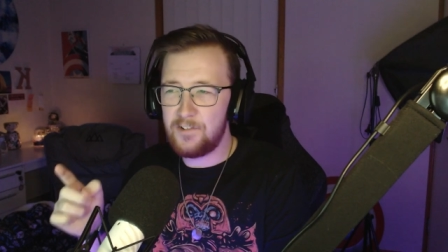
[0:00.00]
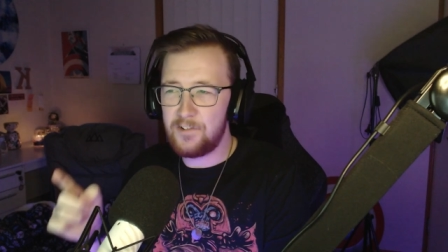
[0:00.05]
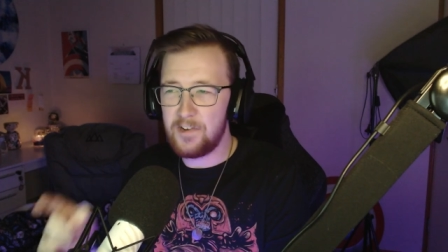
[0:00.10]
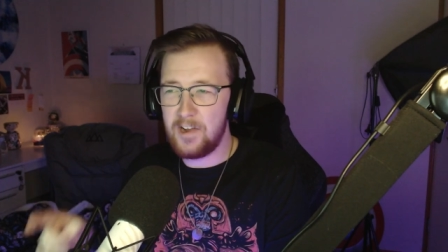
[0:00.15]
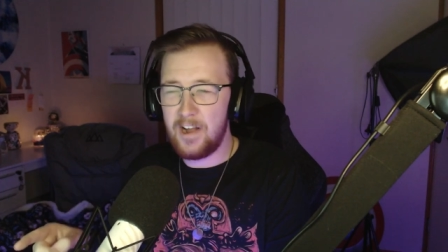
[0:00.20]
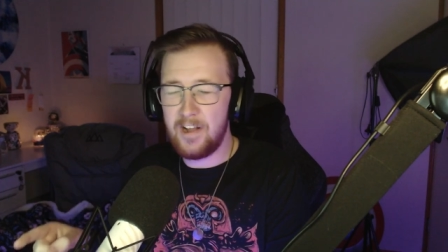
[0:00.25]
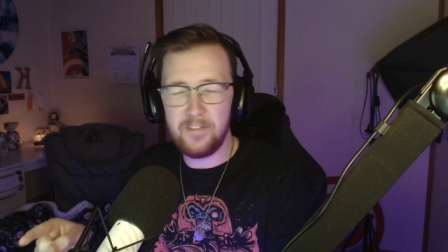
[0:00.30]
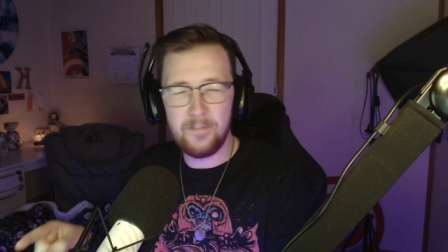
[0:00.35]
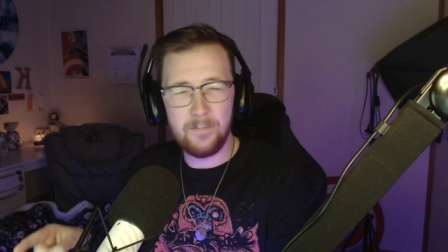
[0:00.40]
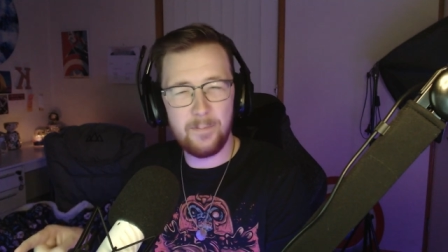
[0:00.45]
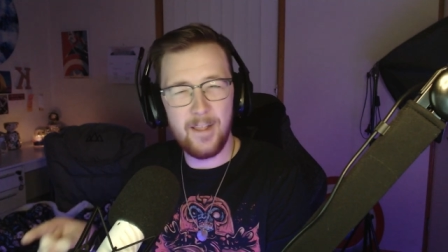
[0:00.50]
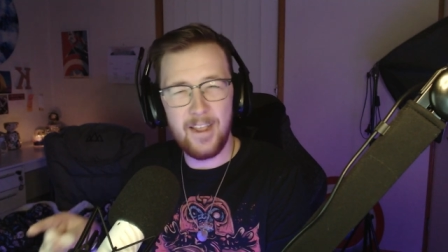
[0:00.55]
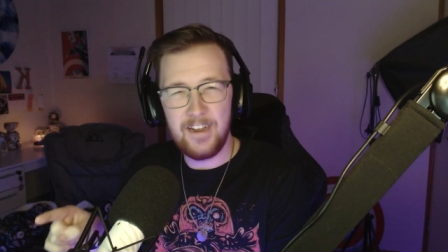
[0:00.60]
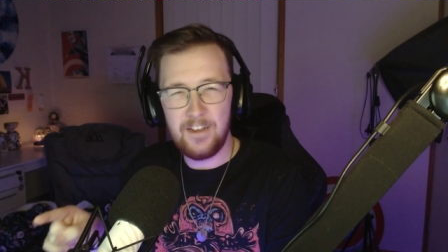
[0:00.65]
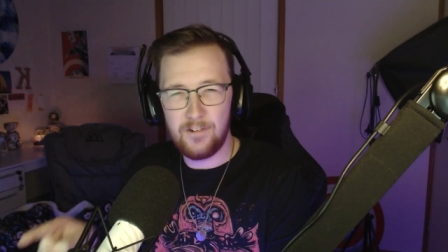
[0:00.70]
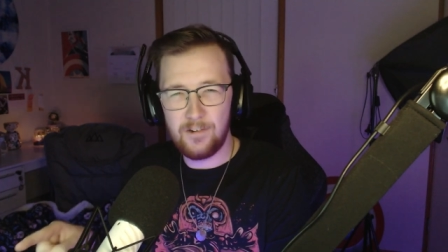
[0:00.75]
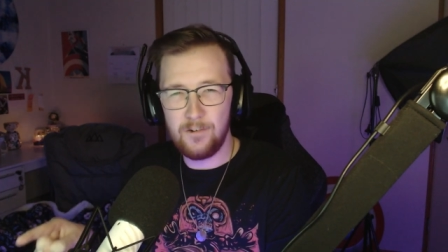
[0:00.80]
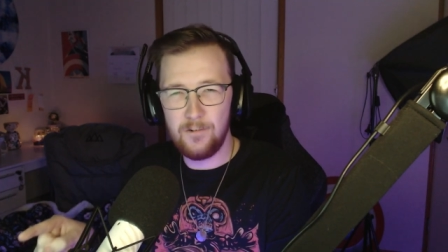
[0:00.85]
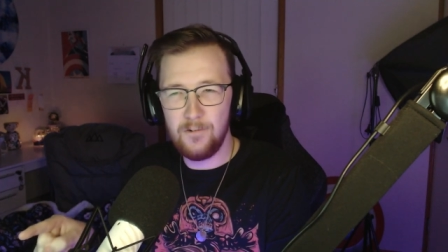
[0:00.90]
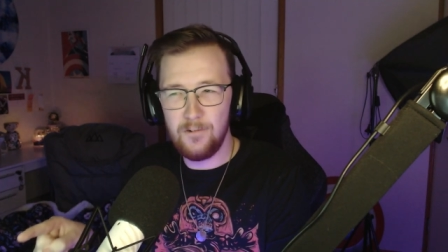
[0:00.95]
Child's Play
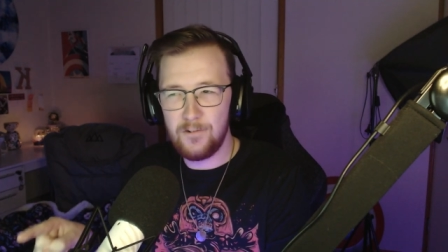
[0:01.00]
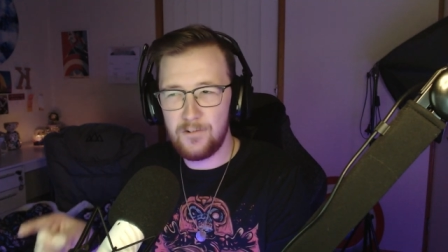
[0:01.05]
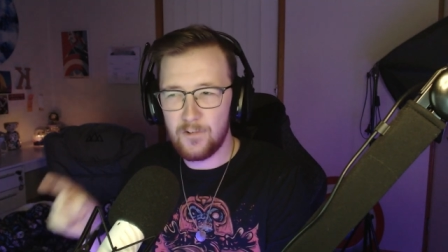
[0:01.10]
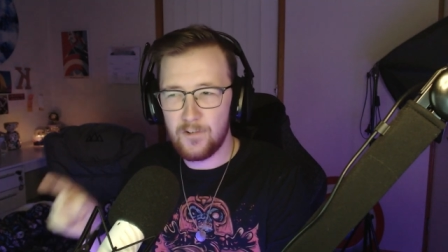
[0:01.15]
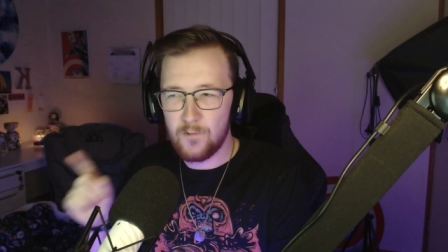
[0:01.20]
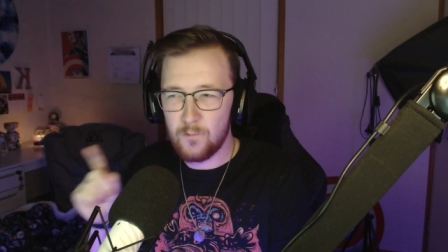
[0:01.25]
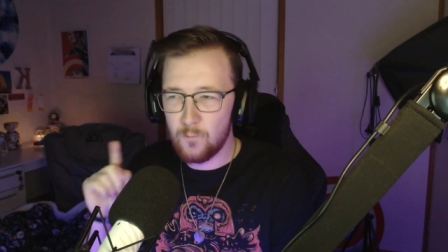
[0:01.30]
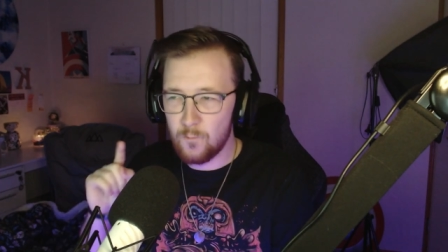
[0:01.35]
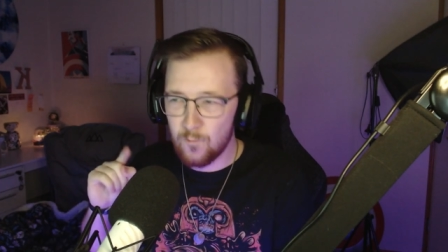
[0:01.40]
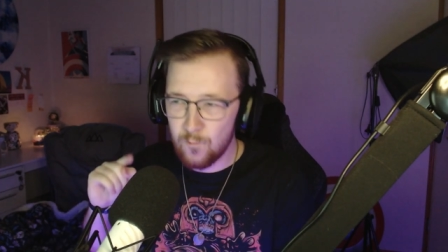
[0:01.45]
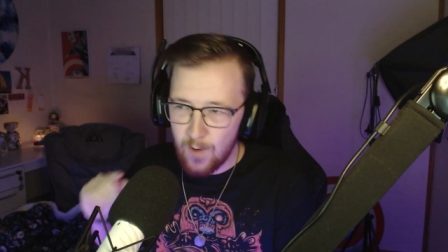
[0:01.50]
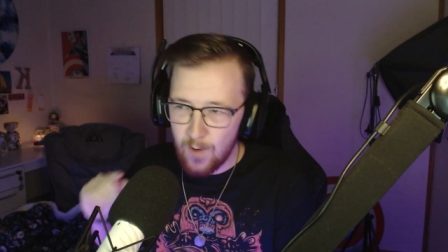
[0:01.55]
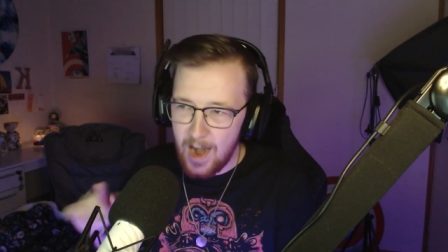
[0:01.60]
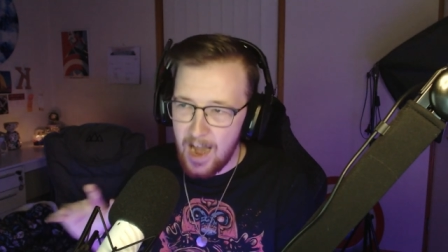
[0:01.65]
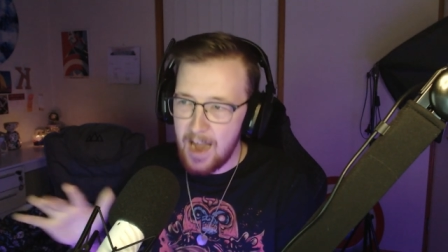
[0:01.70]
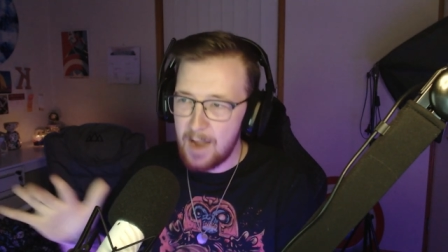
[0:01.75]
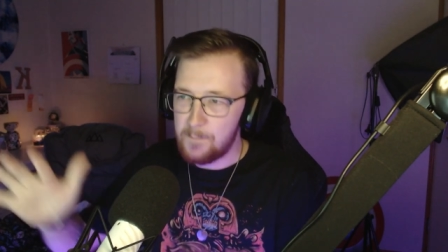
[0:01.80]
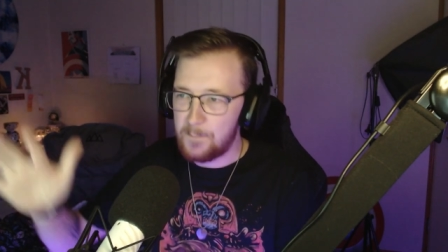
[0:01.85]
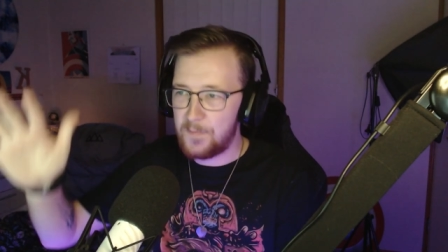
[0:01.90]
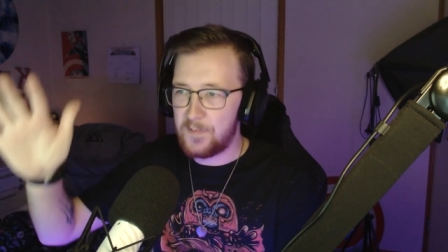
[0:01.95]
2 just
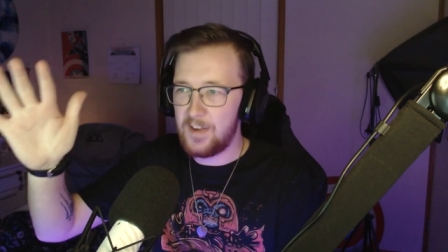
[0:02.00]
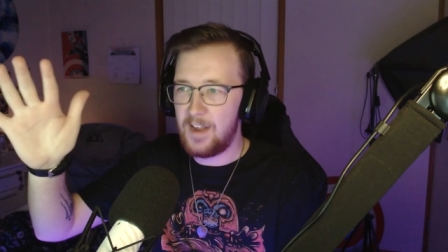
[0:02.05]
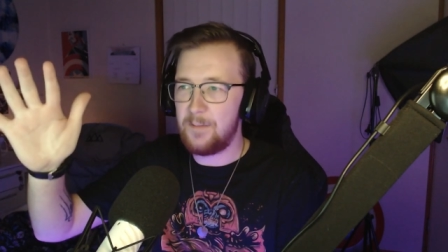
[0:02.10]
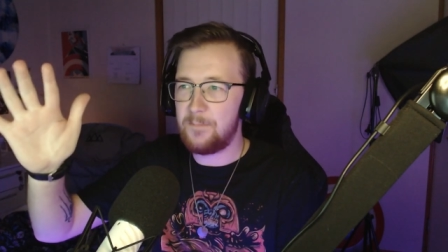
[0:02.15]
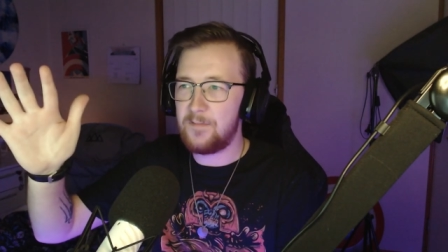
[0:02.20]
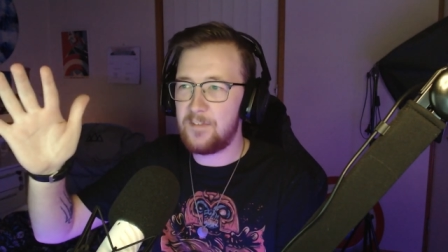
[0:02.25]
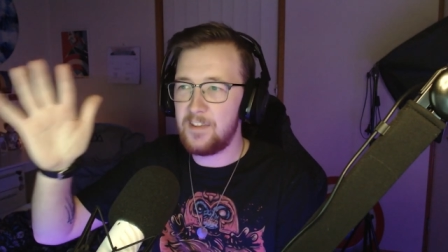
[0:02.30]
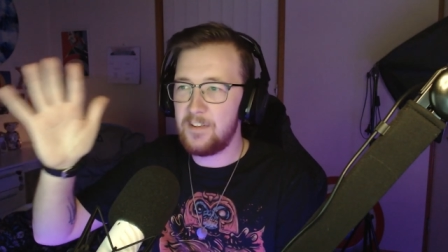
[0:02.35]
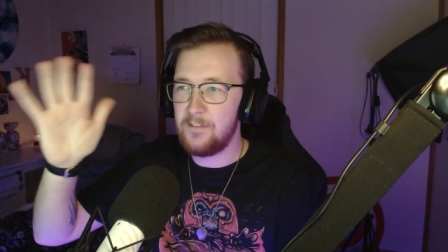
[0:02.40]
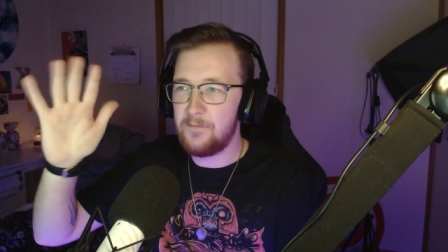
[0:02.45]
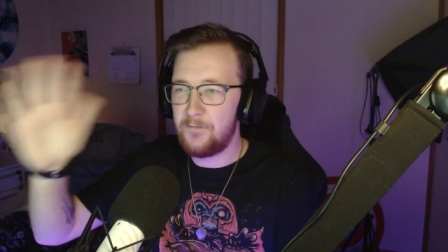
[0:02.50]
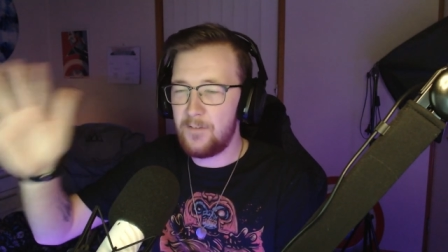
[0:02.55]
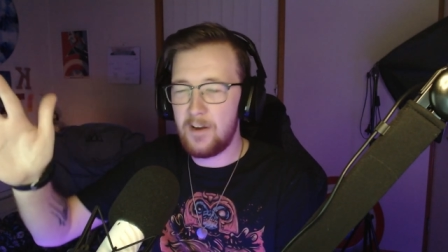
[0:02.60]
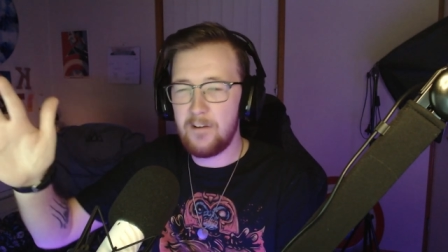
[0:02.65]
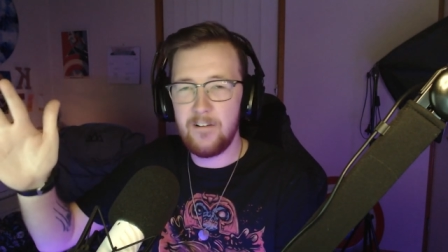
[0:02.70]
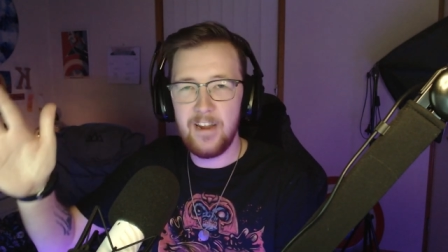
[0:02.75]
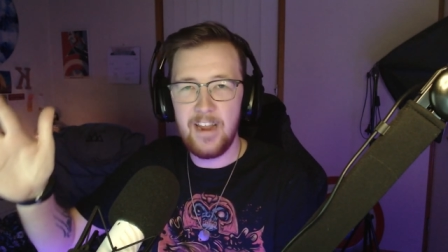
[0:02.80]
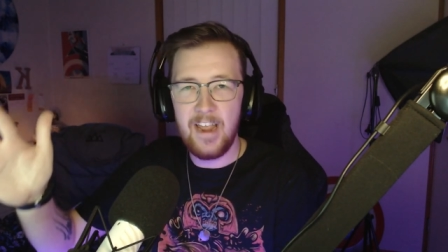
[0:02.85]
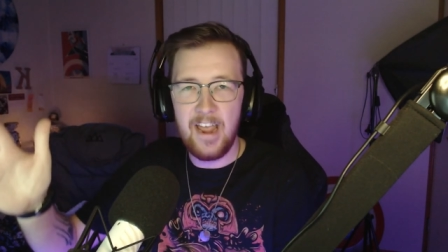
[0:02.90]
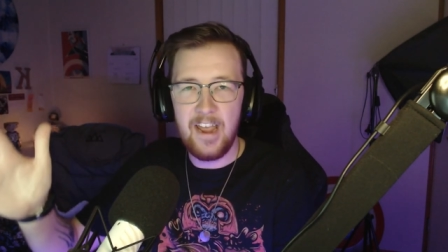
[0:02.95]
ramps up to the
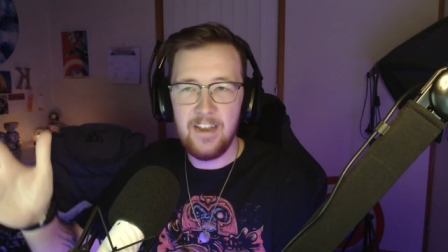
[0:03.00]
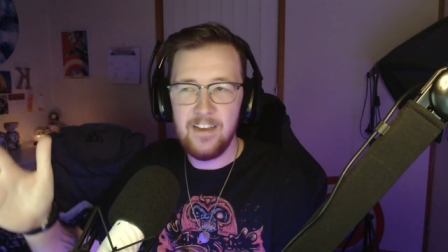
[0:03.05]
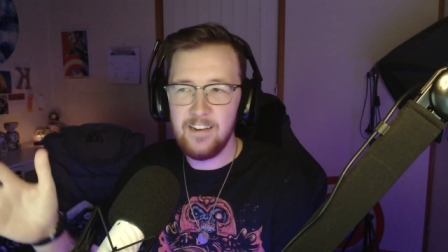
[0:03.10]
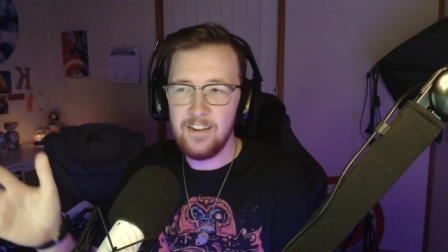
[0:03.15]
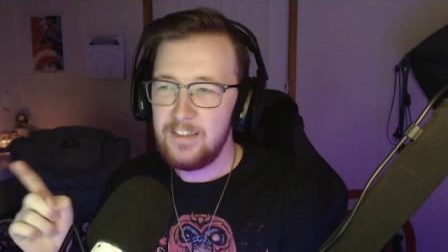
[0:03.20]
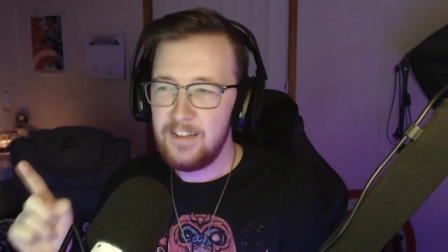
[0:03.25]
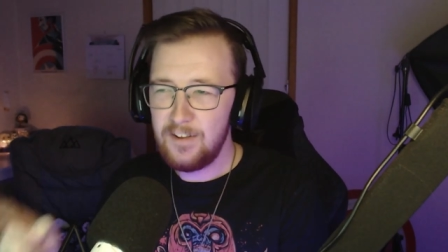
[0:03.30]
very end,